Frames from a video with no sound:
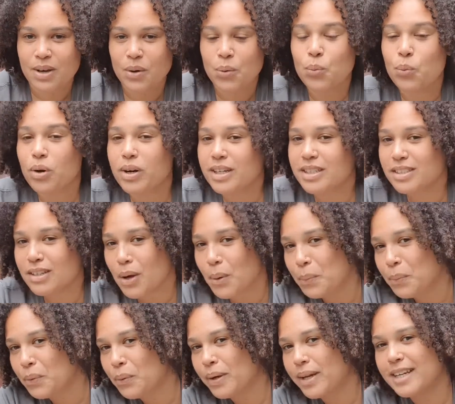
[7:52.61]
One
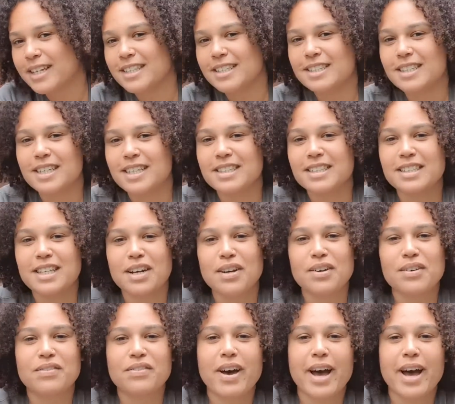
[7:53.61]
example is, instead of